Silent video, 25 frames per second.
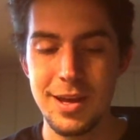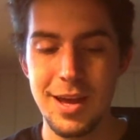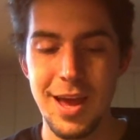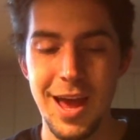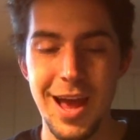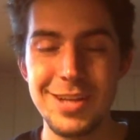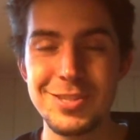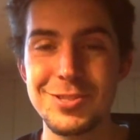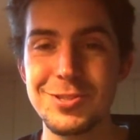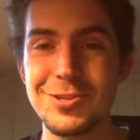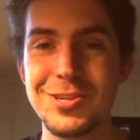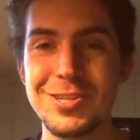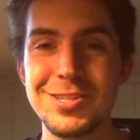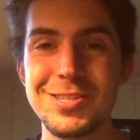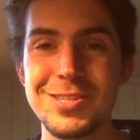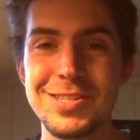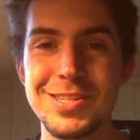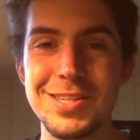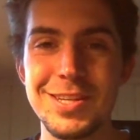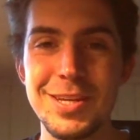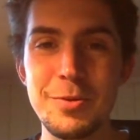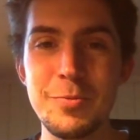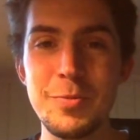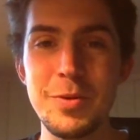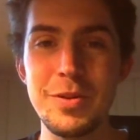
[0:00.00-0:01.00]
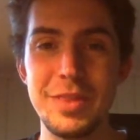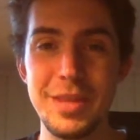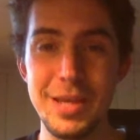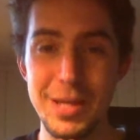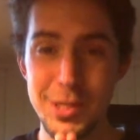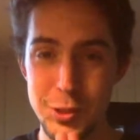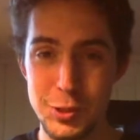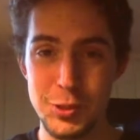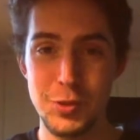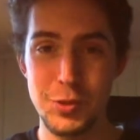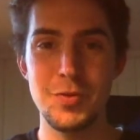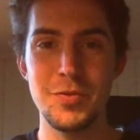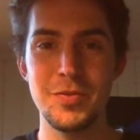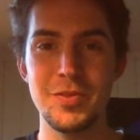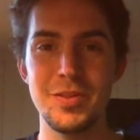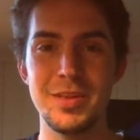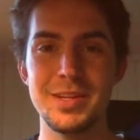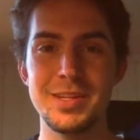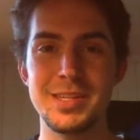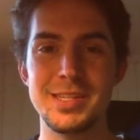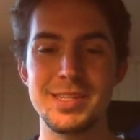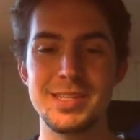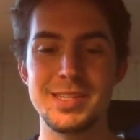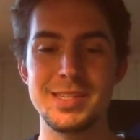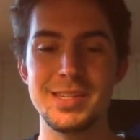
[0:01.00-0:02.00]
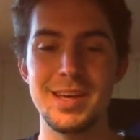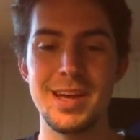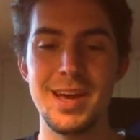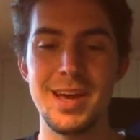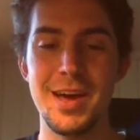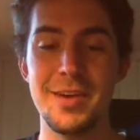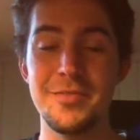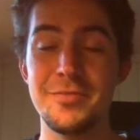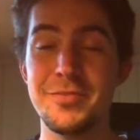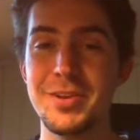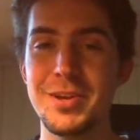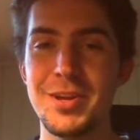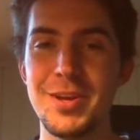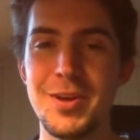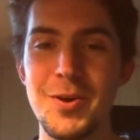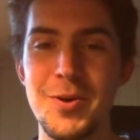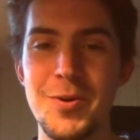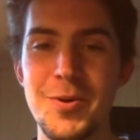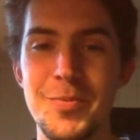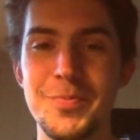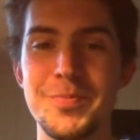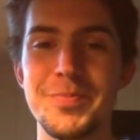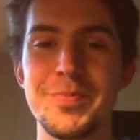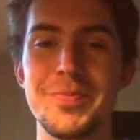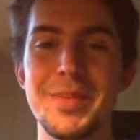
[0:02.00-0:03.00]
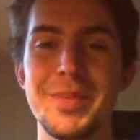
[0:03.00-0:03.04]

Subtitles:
as you could see with the intro of this video.